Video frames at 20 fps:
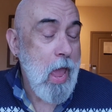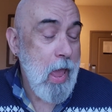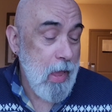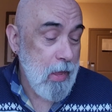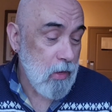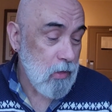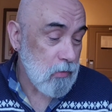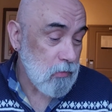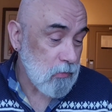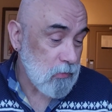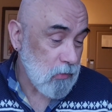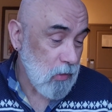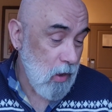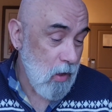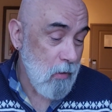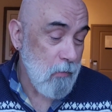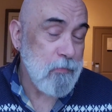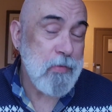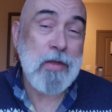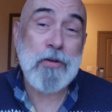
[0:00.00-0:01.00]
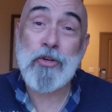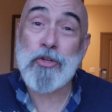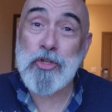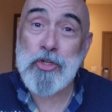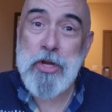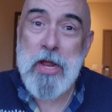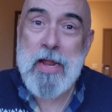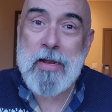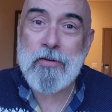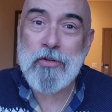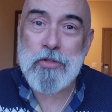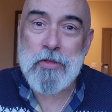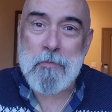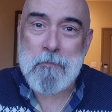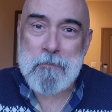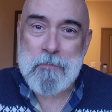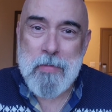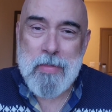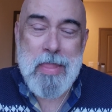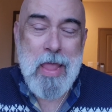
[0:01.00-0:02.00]
And uh, they just changed
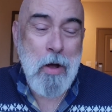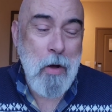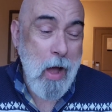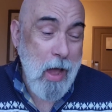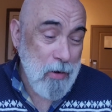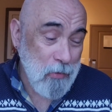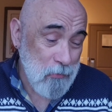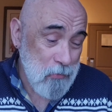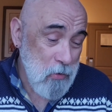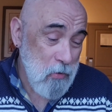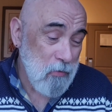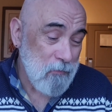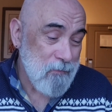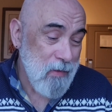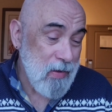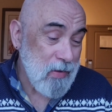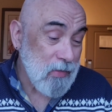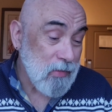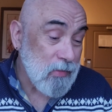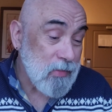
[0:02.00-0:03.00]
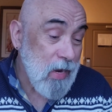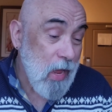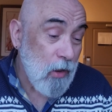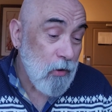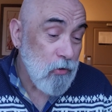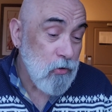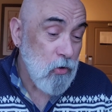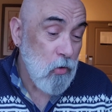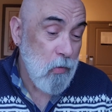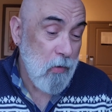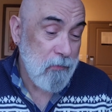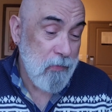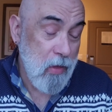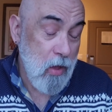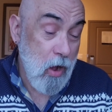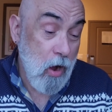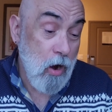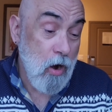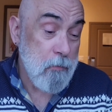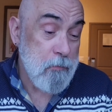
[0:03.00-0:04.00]
them. Now, I don't know if I can tell you what
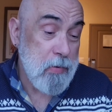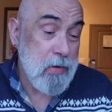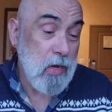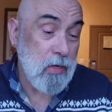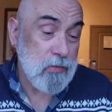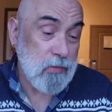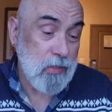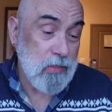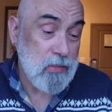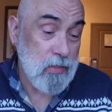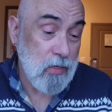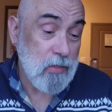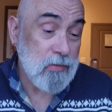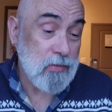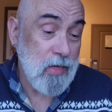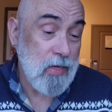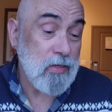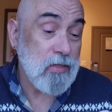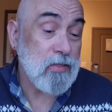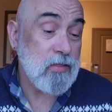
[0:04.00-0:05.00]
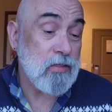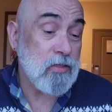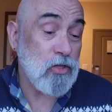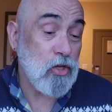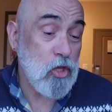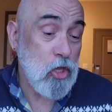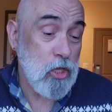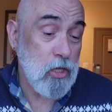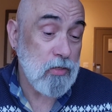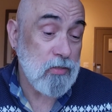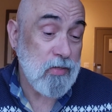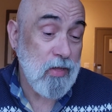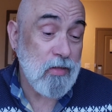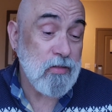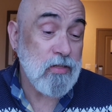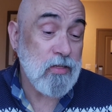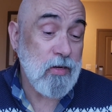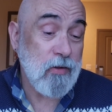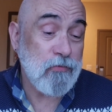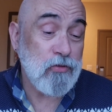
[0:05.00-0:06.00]
they are because it does say sec
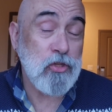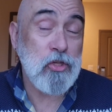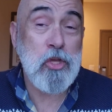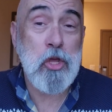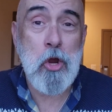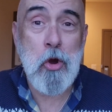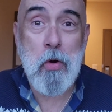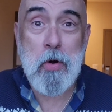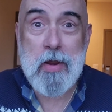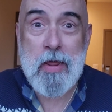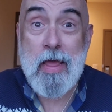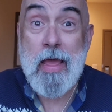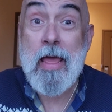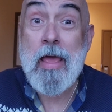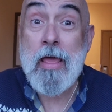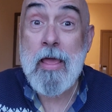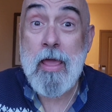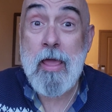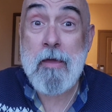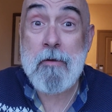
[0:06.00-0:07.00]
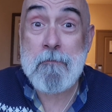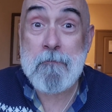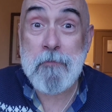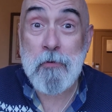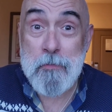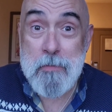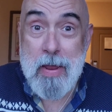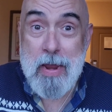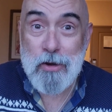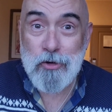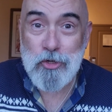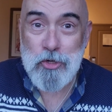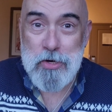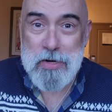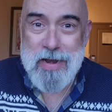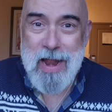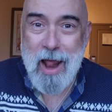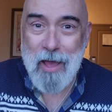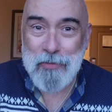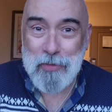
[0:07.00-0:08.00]
sensitive security
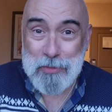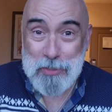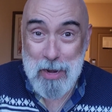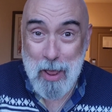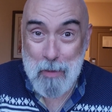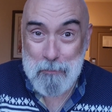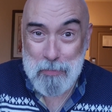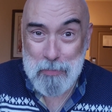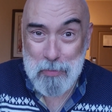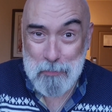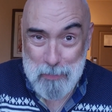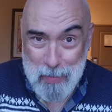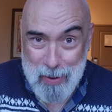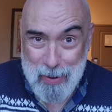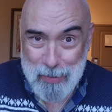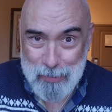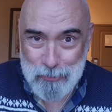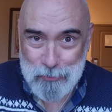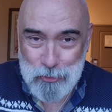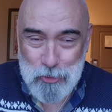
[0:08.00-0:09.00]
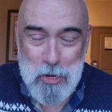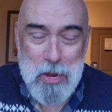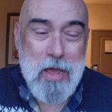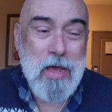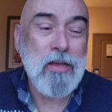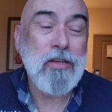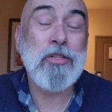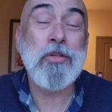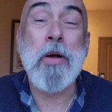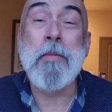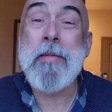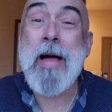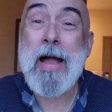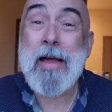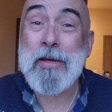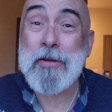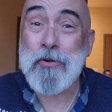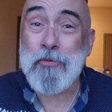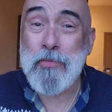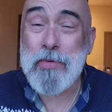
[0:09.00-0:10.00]
information at the top of the page. So I'm
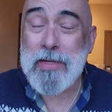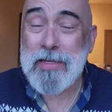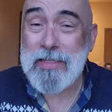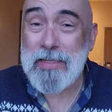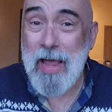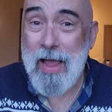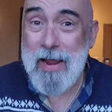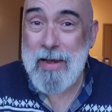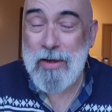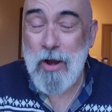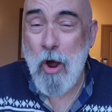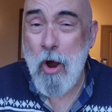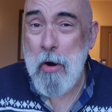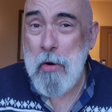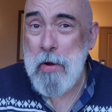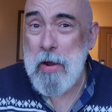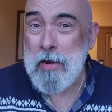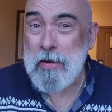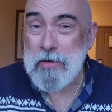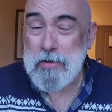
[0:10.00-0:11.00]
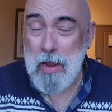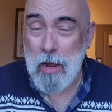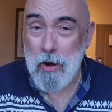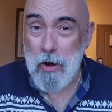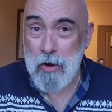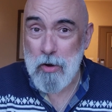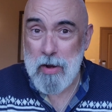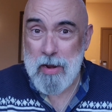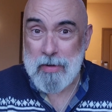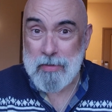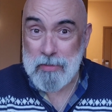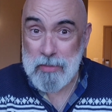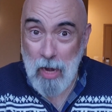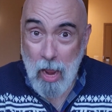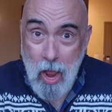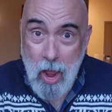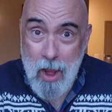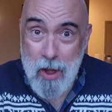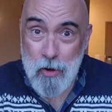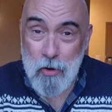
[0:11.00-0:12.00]
not going to recite our in, our
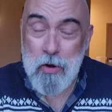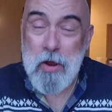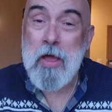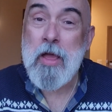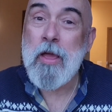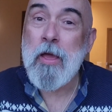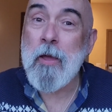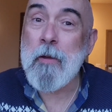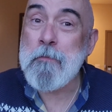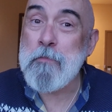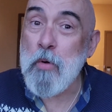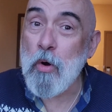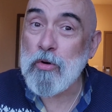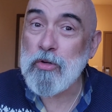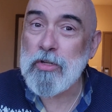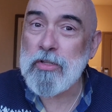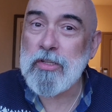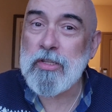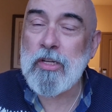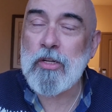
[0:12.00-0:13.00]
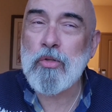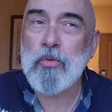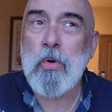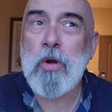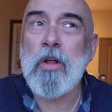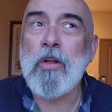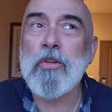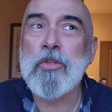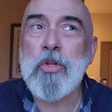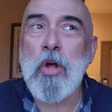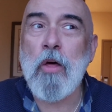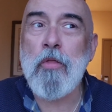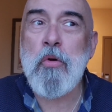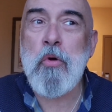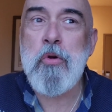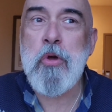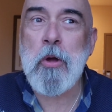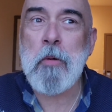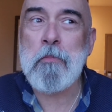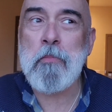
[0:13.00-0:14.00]
entire emergency drills,
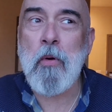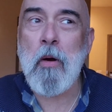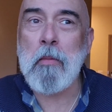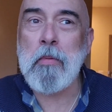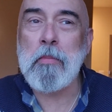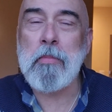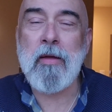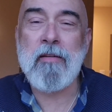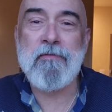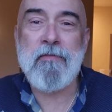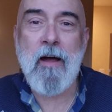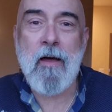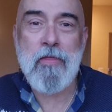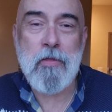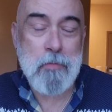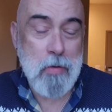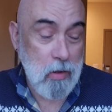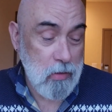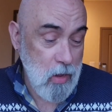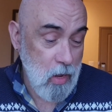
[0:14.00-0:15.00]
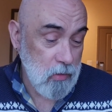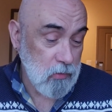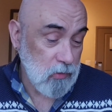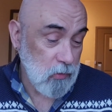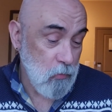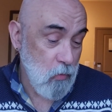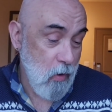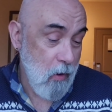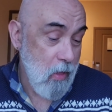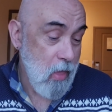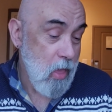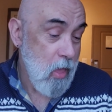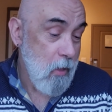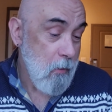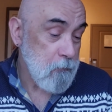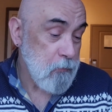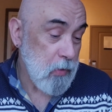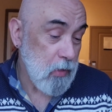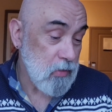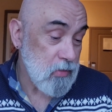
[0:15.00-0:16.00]
although you can probably find them online somewhere.
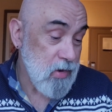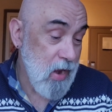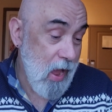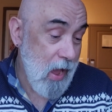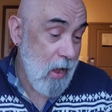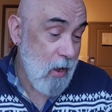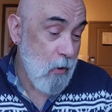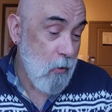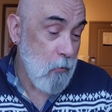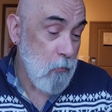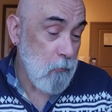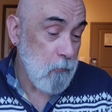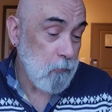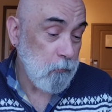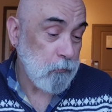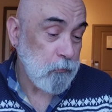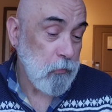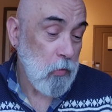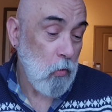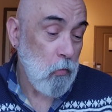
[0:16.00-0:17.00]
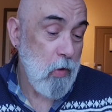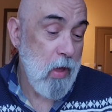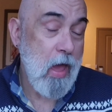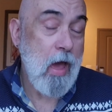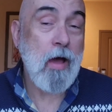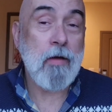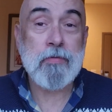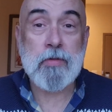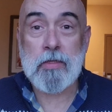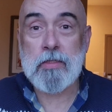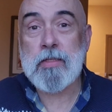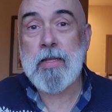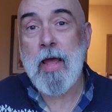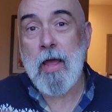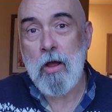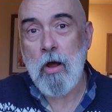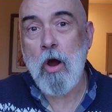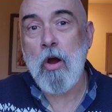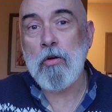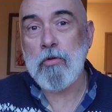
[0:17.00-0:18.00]
But now we have to
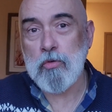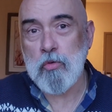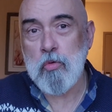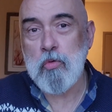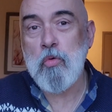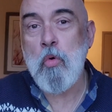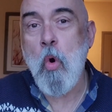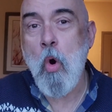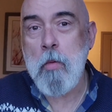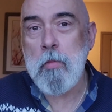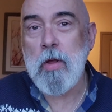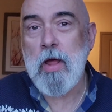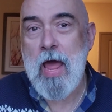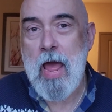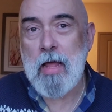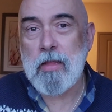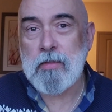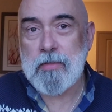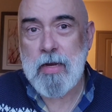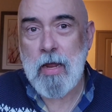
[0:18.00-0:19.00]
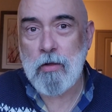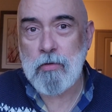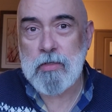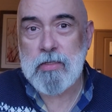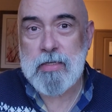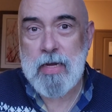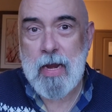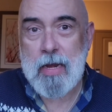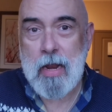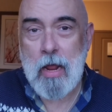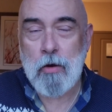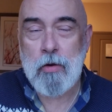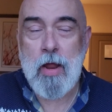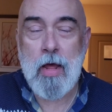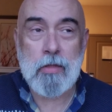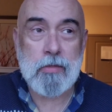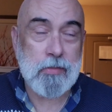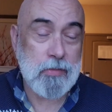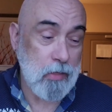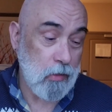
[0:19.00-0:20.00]
say our normal heads down, stay down,
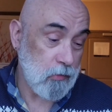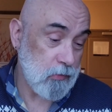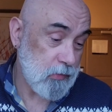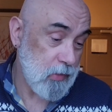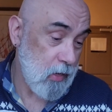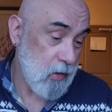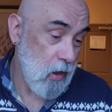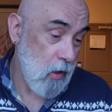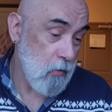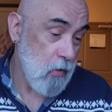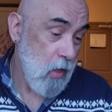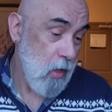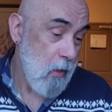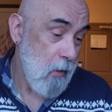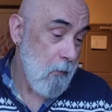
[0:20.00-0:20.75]
heads down, stay down.